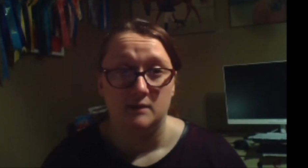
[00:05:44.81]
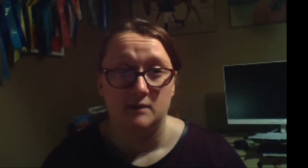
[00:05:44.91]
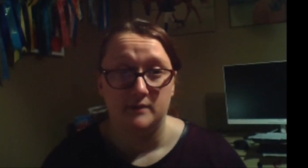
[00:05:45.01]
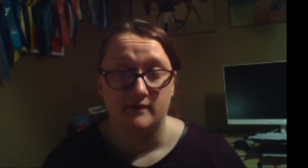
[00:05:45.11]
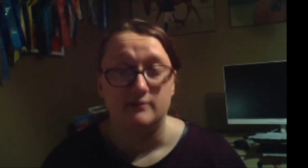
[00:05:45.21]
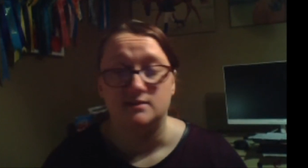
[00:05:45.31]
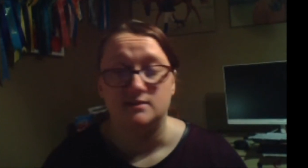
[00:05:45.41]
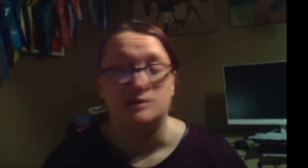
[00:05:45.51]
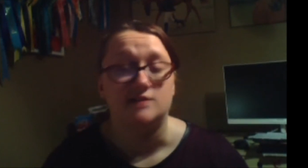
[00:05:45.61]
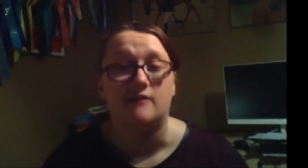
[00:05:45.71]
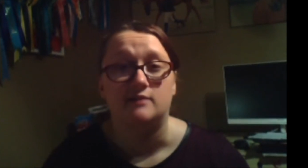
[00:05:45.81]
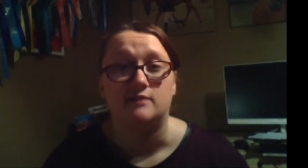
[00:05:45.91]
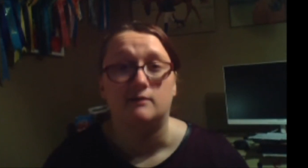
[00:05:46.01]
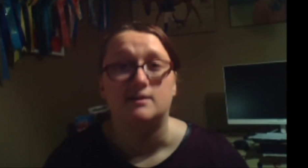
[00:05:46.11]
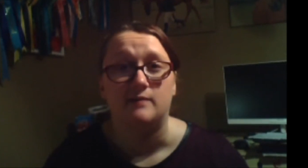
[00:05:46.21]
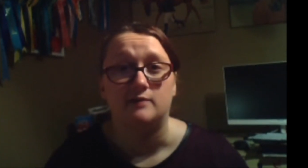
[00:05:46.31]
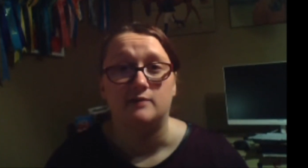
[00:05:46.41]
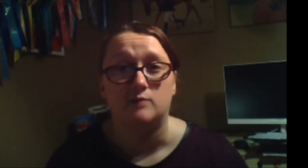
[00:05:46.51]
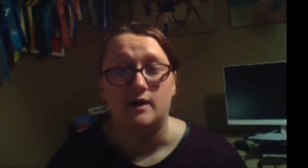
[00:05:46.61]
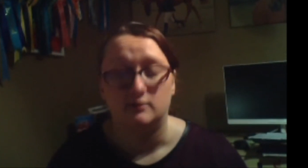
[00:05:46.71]
But there is so much out there to write about as
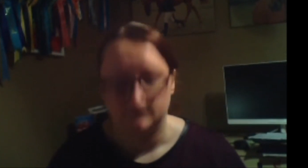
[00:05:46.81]
well.